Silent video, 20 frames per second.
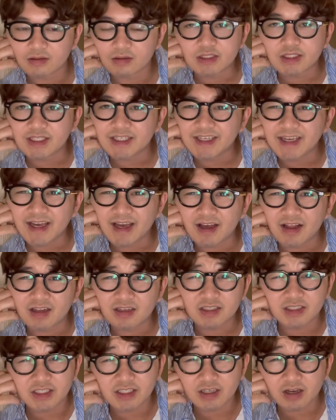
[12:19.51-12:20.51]
T L
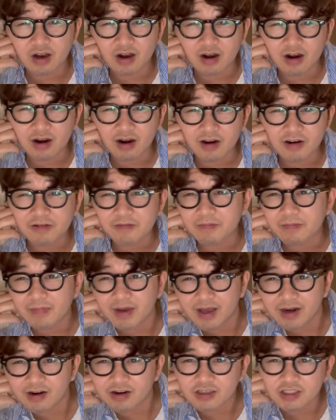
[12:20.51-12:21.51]
D R,
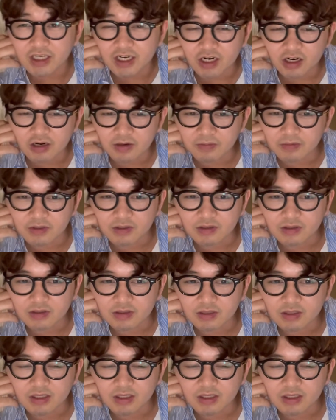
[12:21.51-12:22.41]
men are terrible.